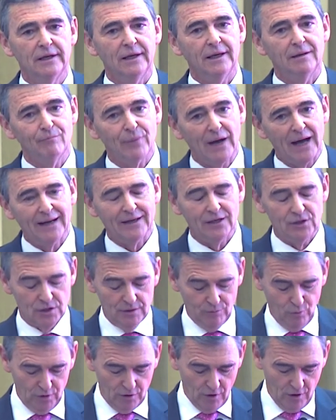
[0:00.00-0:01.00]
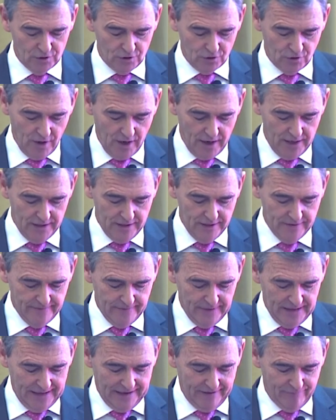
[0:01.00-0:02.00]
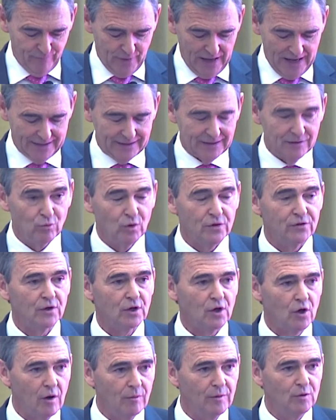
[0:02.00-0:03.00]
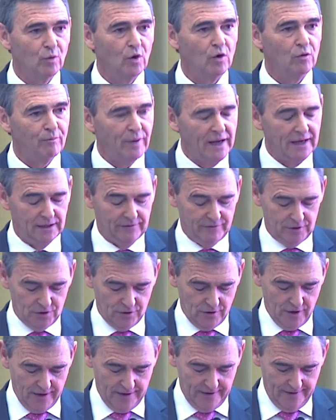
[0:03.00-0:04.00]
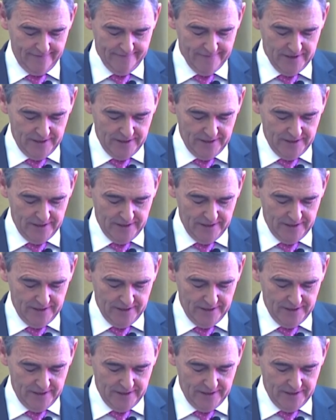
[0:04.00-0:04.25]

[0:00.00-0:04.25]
in partnership with Austrade, have partnered with the Commonwealth Bank of Australia